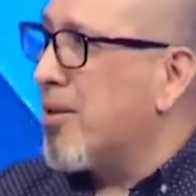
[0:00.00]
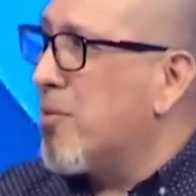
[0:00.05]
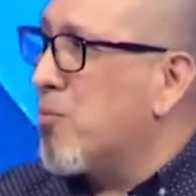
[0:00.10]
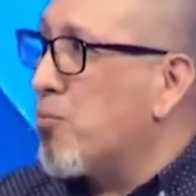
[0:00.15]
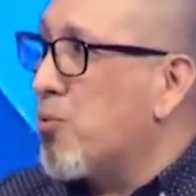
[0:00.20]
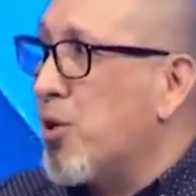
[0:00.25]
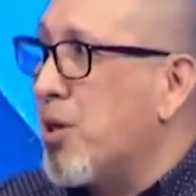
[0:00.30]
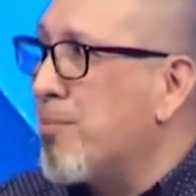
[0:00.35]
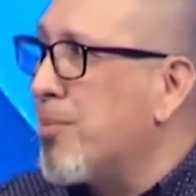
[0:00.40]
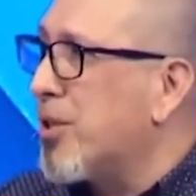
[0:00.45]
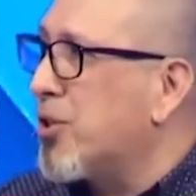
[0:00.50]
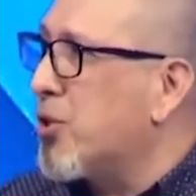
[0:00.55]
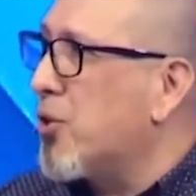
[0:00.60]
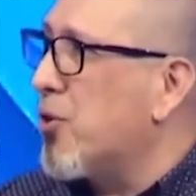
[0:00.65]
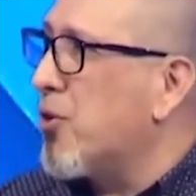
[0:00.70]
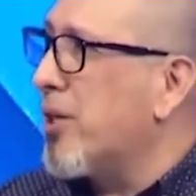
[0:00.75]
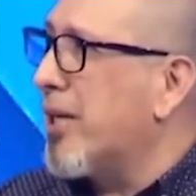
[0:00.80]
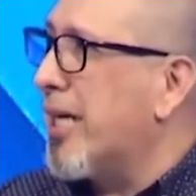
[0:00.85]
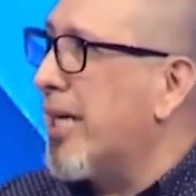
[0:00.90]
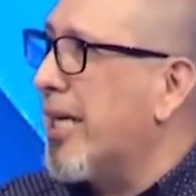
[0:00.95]

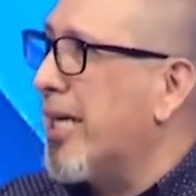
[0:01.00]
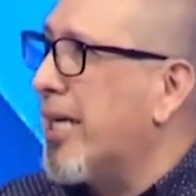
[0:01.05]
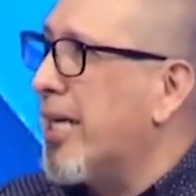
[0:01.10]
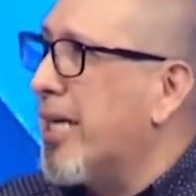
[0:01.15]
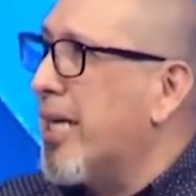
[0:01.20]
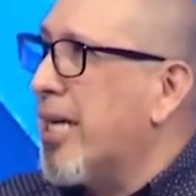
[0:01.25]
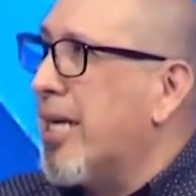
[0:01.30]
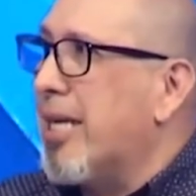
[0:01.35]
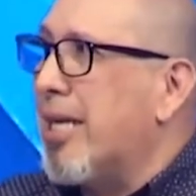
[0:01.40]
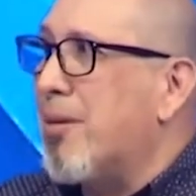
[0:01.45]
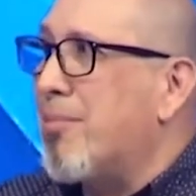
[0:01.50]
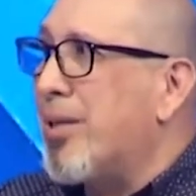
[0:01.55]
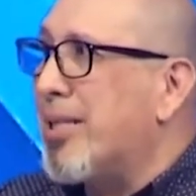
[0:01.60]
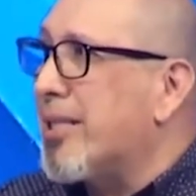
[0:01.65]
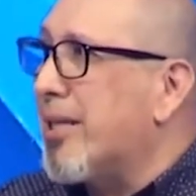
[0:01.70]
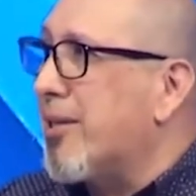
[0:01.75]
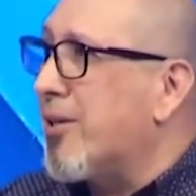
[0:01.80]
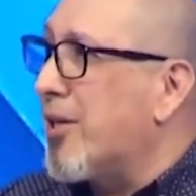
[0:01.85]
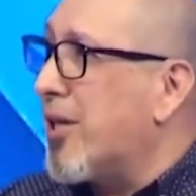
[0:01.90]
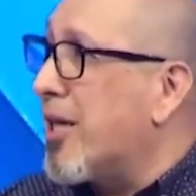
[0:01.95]
prematurely and let me
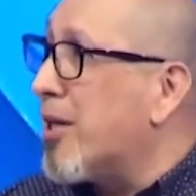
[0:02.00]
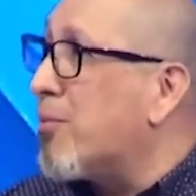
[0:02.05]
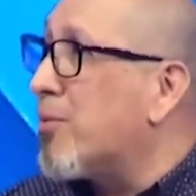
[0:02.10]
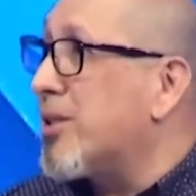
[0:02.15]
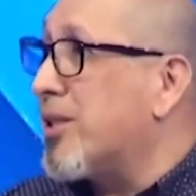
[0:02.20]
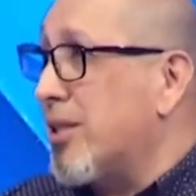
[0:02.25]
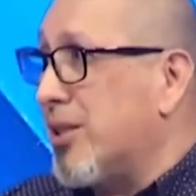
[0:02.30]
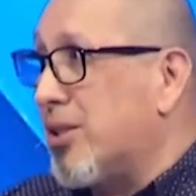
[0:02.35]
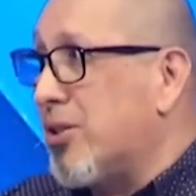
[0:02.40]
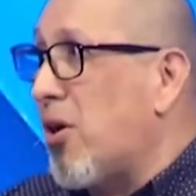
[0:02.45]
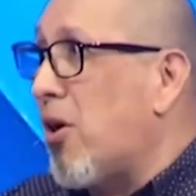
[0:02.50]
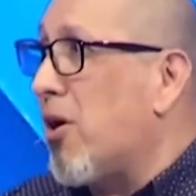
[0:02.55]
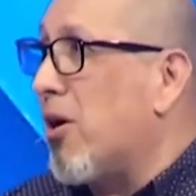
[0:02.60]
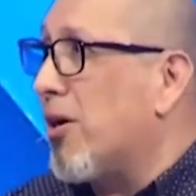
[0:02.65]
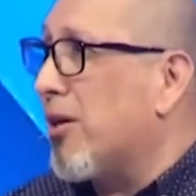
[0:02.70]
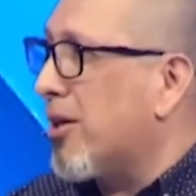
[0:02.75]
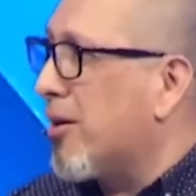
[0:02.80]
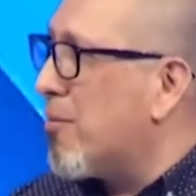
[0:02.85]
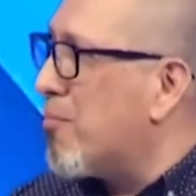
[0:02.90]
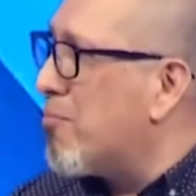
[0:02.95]
tell you, it was a
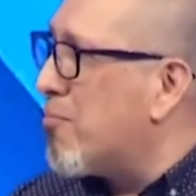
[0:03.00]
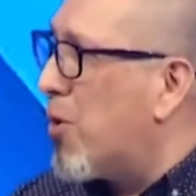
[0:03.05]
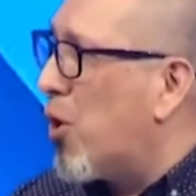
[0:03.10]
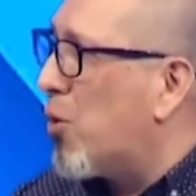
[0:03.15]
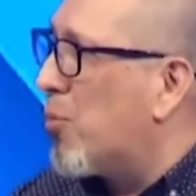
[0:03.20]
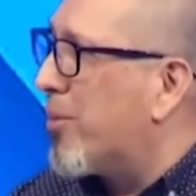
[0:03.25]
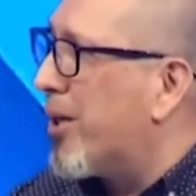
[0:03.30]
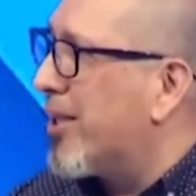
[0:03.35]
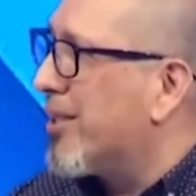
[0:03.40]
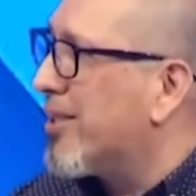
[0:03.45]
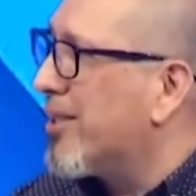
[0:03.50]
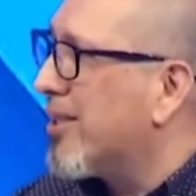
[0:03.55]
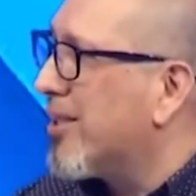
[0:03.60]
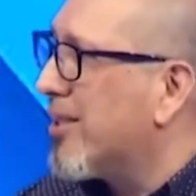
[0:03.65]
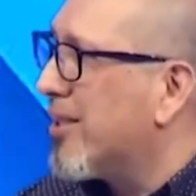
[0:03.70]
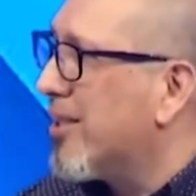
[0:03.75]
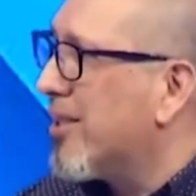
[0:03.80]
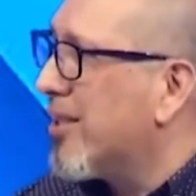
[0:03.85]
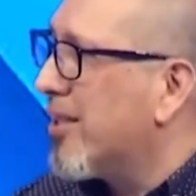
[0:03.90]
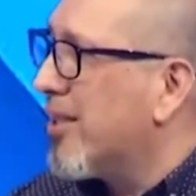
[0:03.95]
dark moment
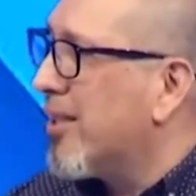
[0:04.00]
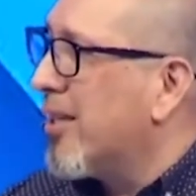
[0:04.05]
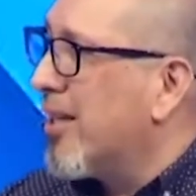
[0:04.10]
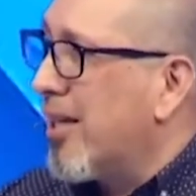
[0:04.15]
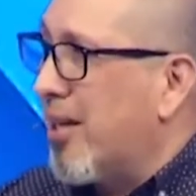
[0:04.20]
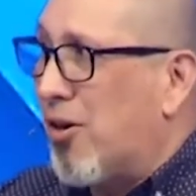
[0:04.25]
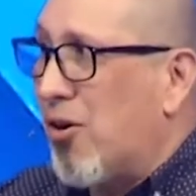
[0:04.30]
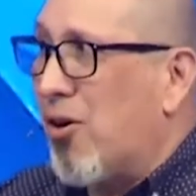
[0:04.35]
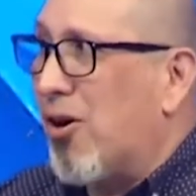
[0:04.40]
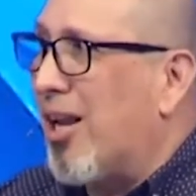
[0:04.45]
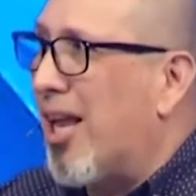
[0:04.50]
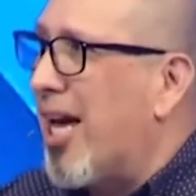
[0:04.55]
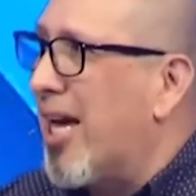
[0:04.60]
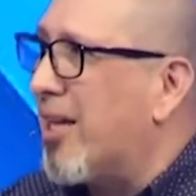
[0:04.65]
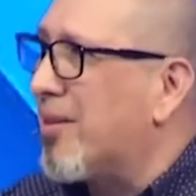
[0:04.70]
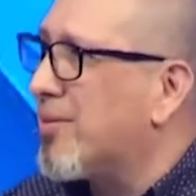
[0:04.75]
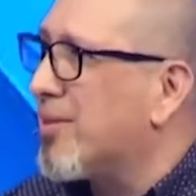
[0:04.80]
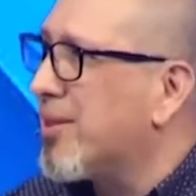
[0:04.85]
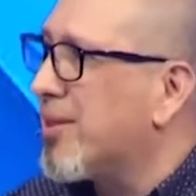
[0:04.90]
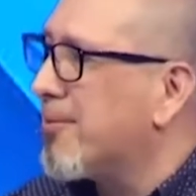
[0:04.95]
in our
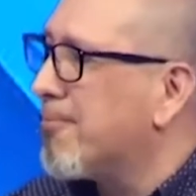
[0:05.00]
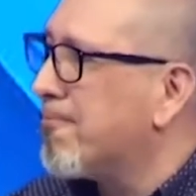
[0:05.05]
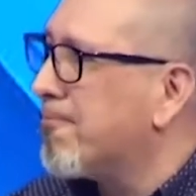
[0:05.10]
lives.